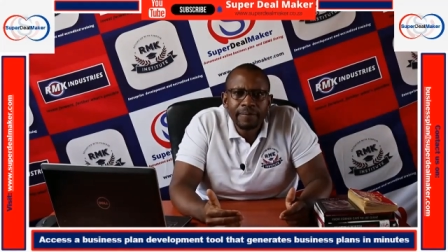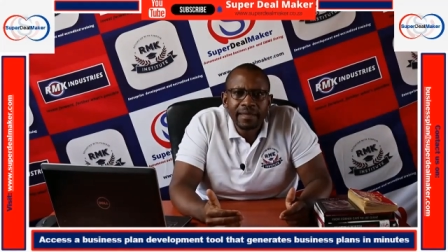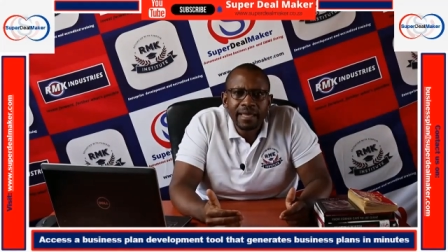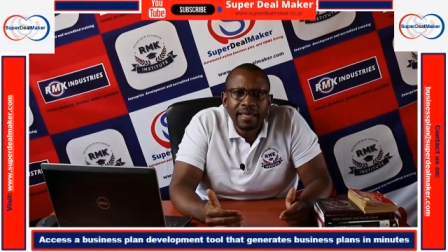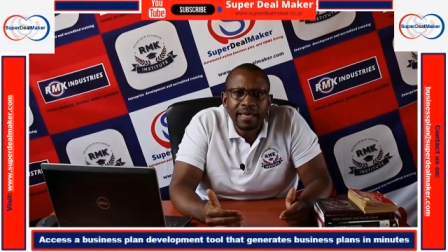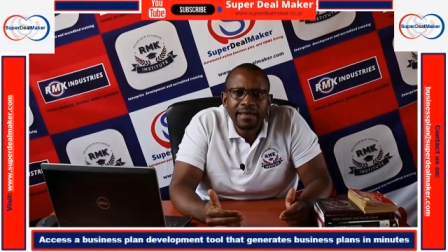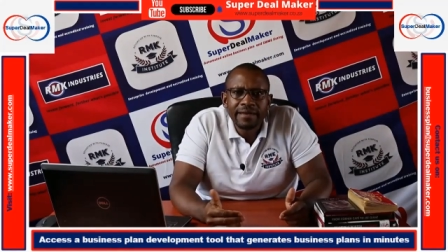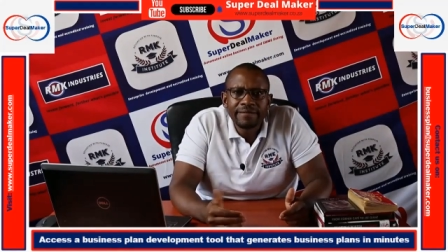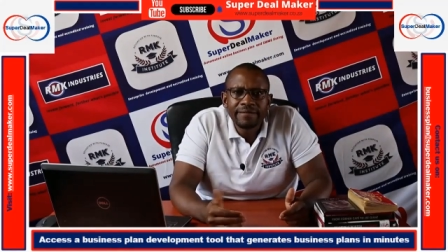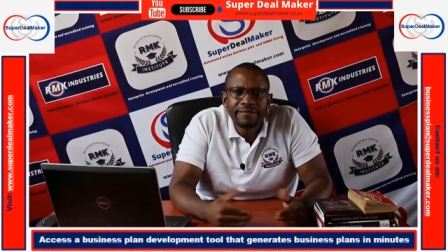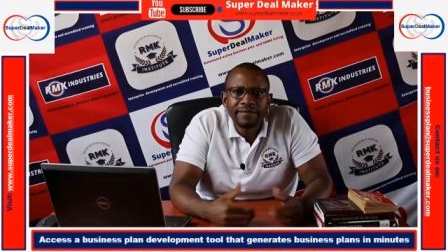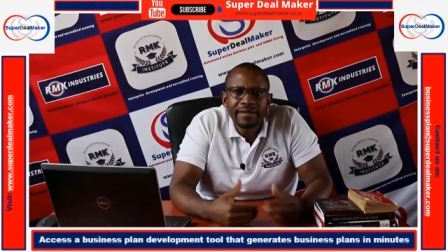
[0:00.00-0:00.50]

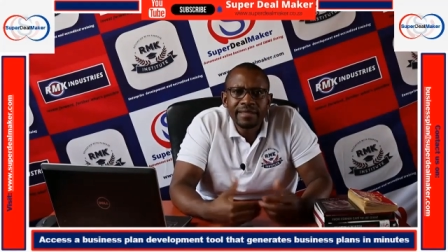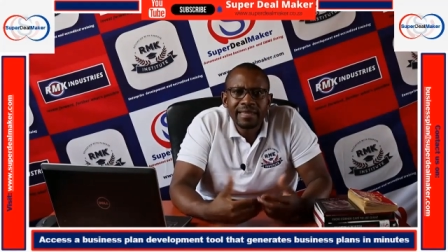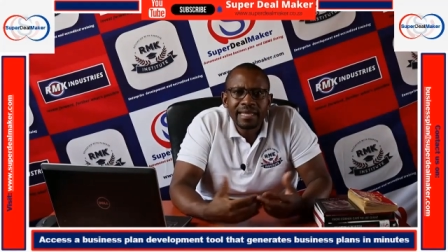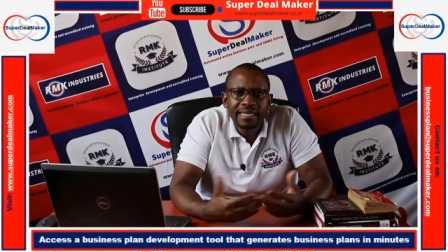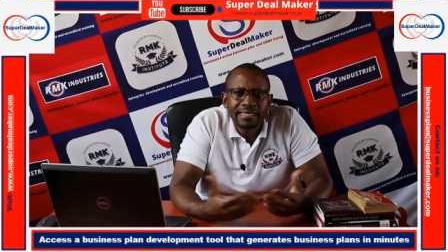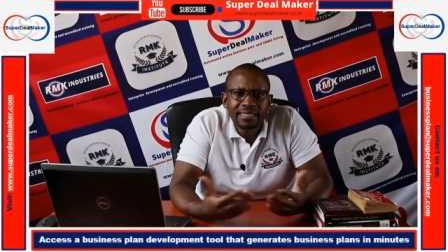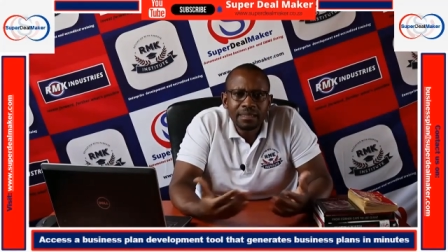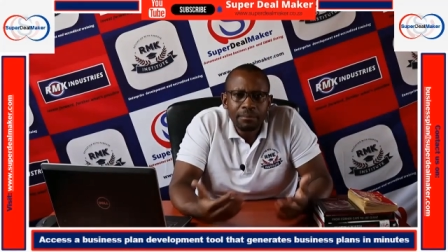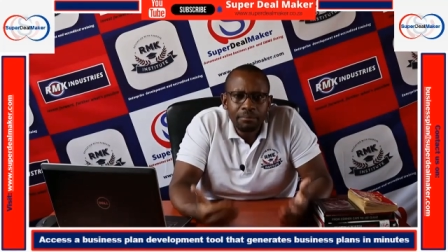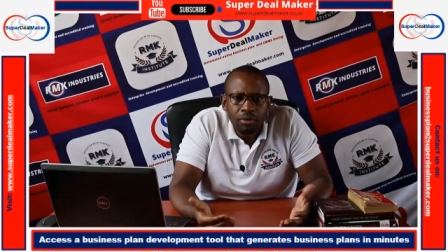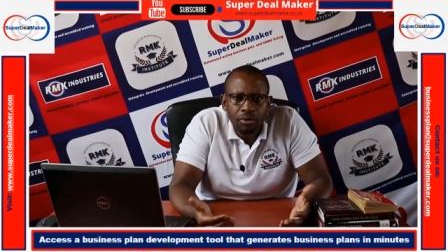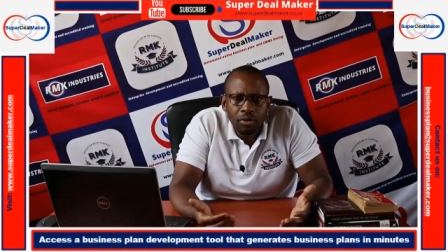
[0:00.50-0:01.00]
uh, further
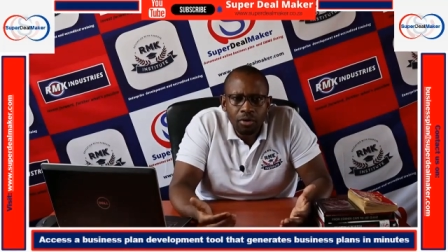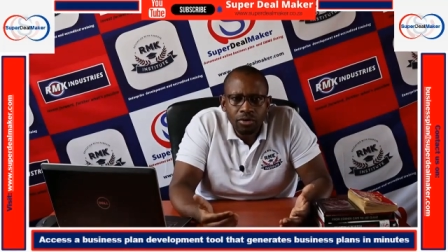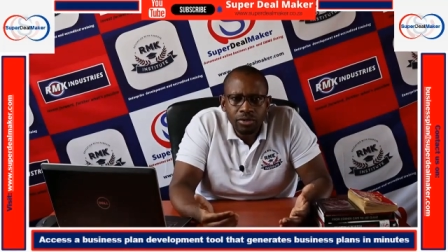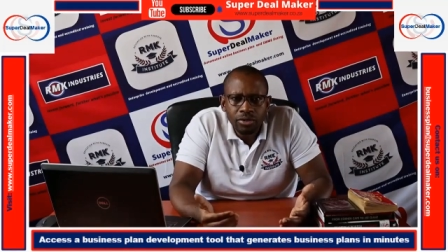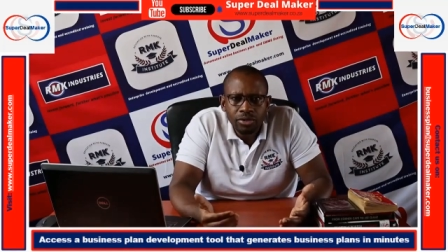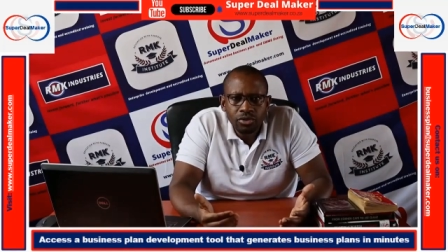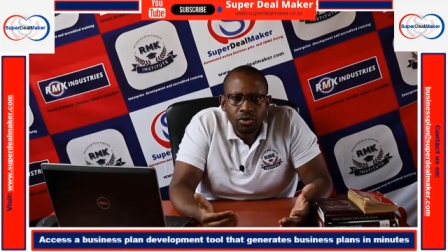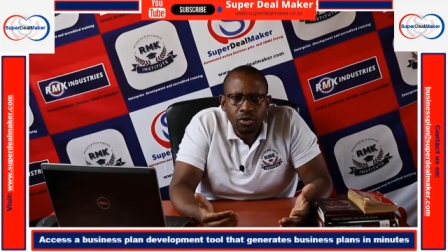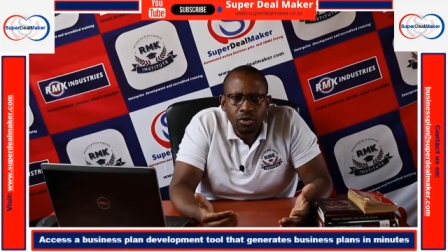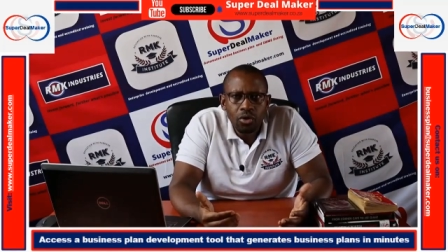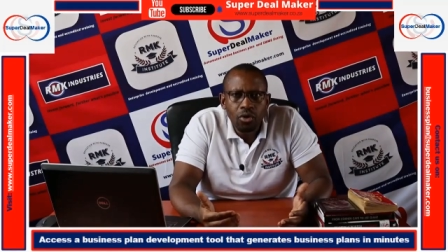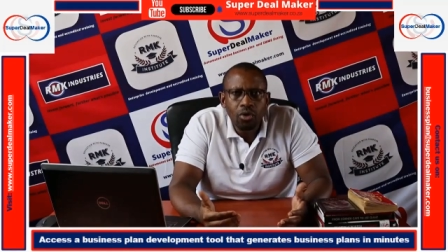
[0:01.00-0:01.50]

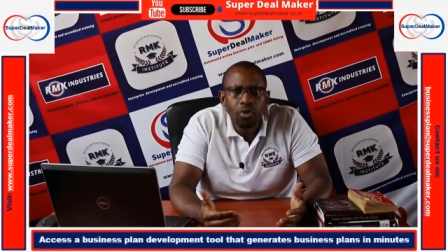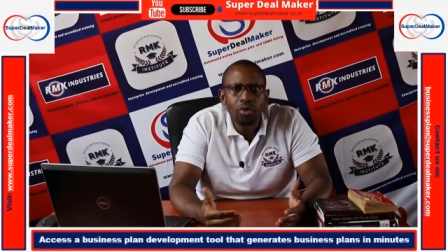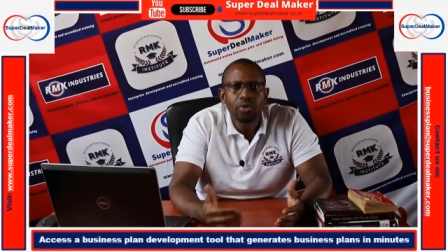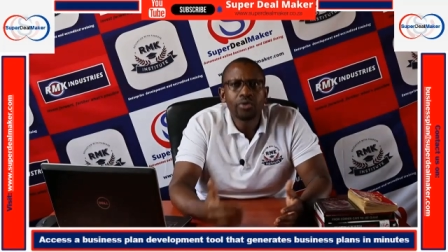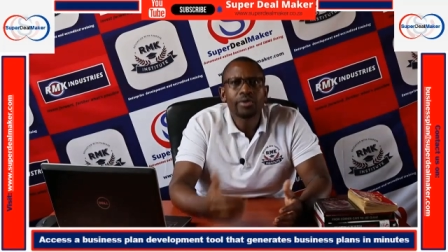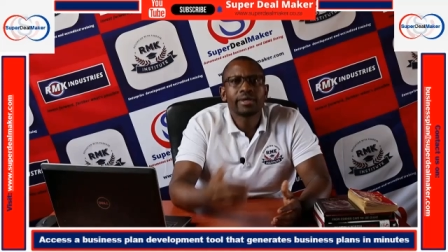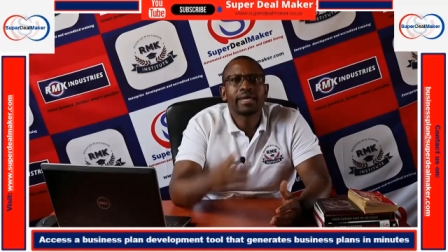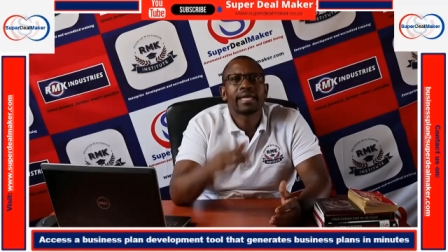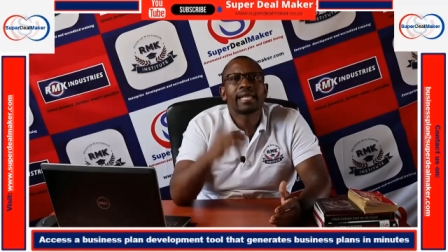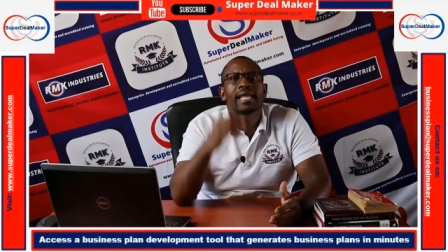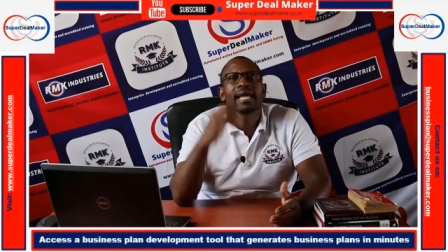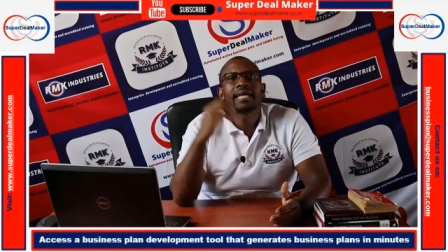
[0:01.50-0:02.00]
support or
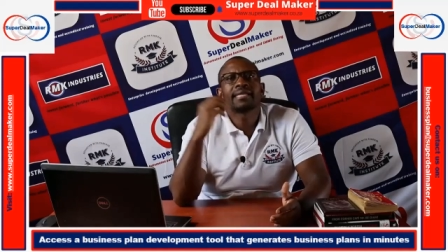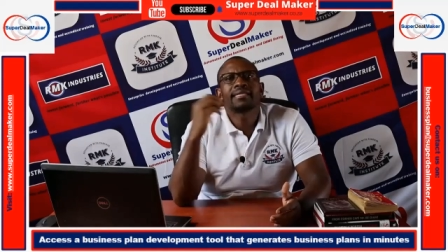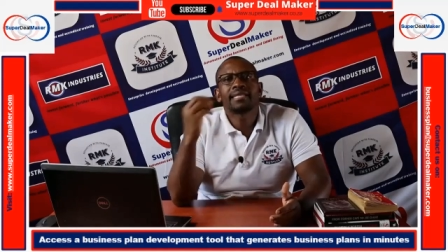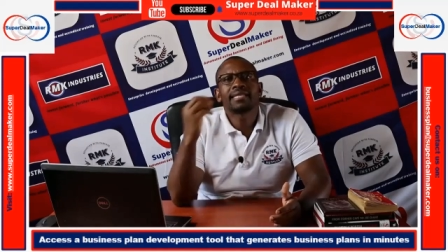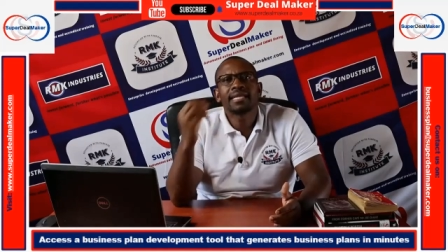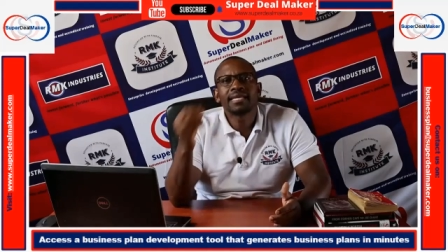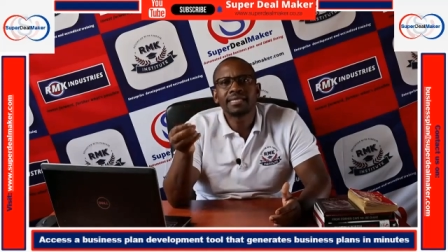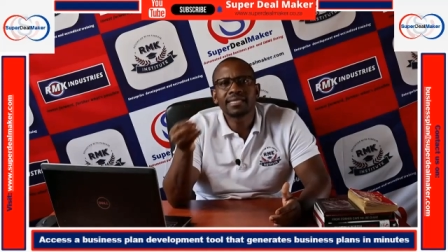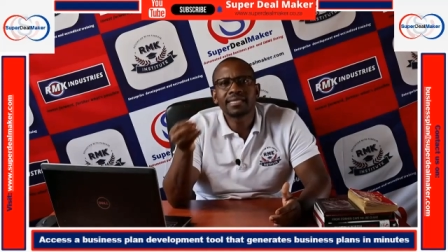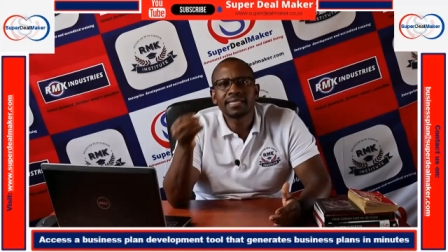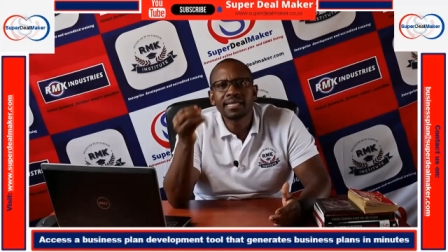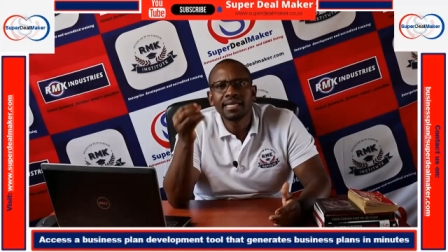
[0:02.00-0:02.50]
you can
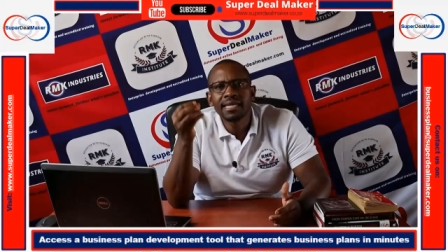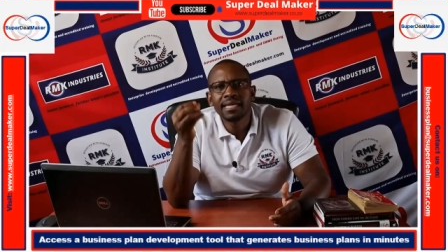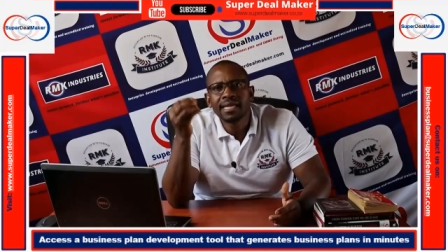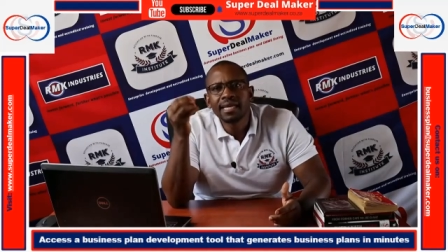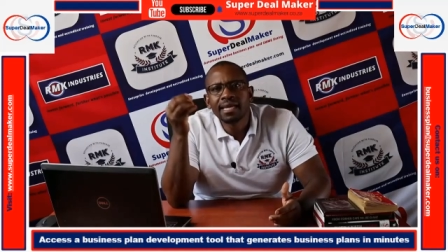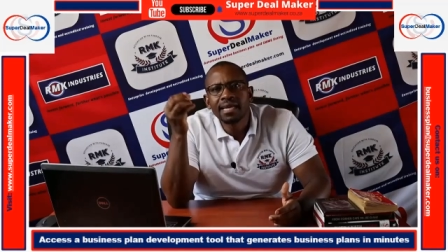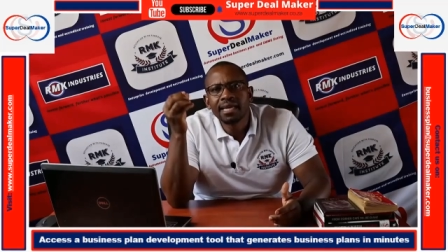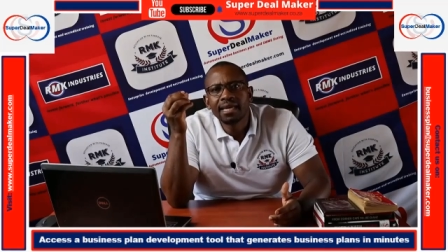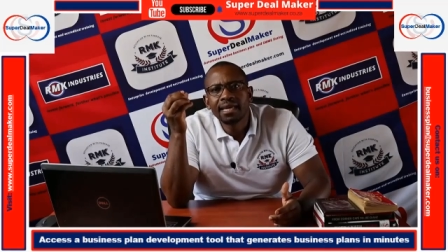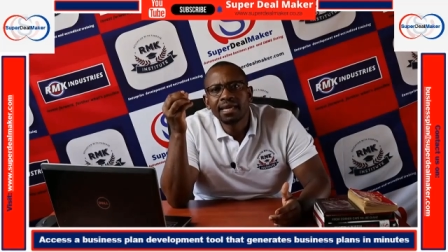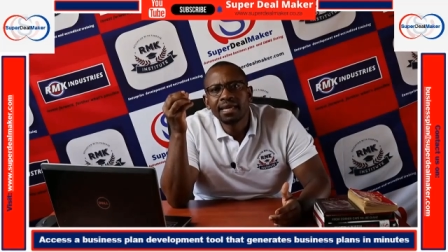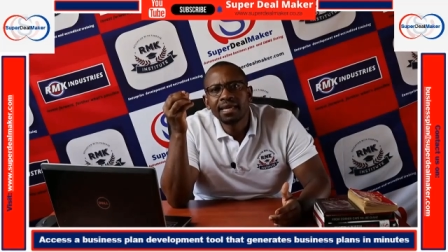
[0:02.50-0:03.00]
access
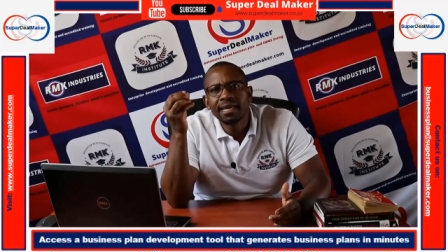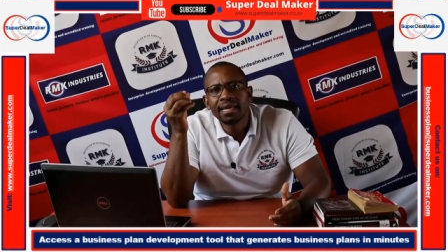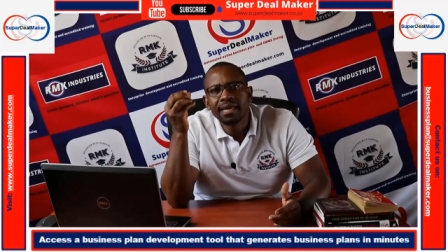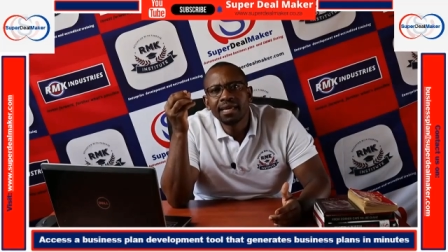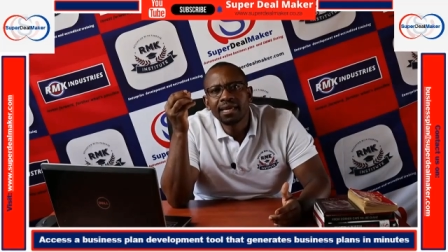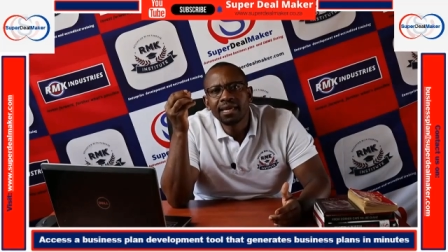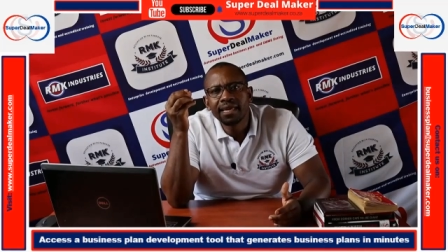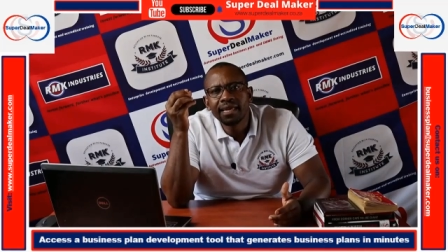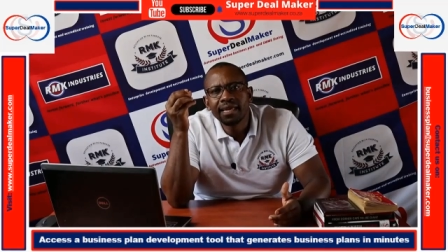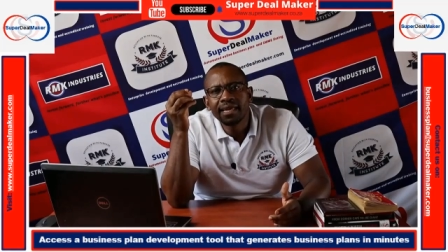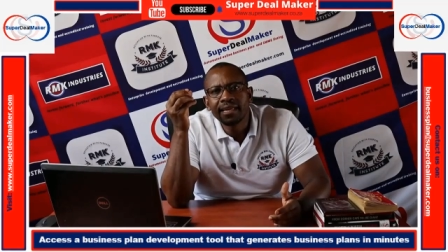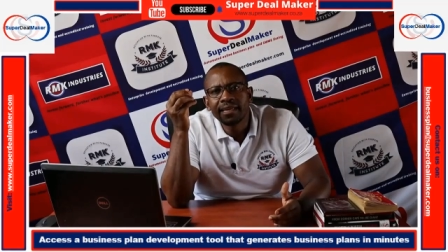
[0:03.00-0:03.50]

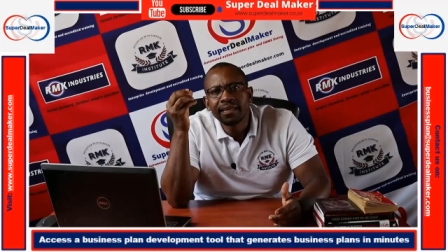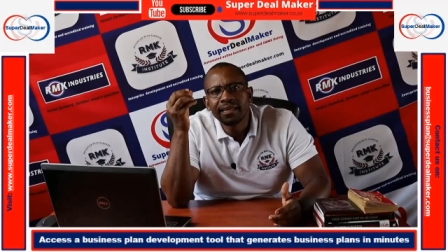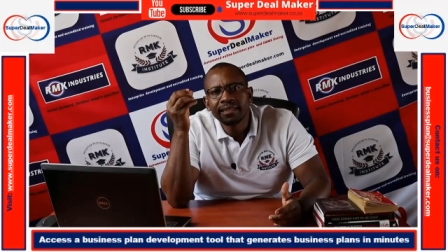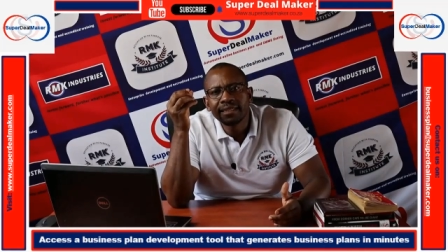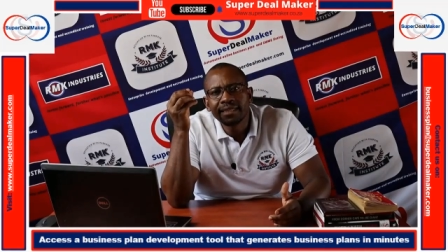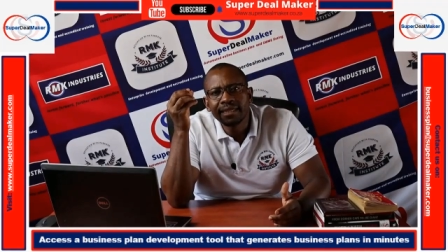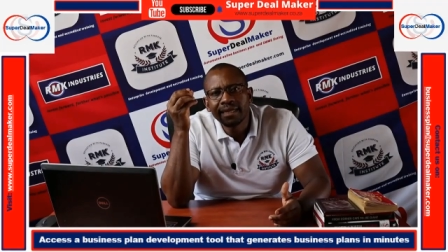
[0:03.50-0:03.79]
uh,